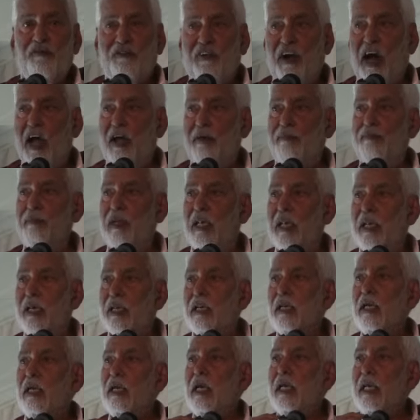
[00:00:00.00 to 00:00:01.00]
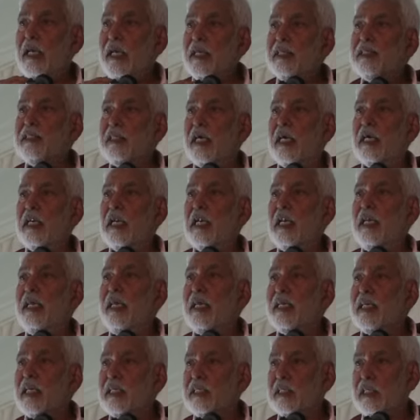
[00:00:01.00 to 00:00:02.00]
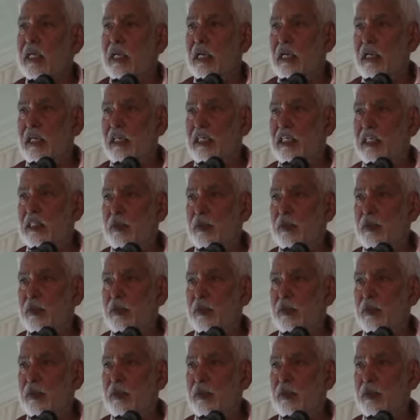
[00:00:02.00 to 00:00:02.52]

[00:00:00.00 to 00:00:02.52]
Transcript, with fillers: or five million internally and externally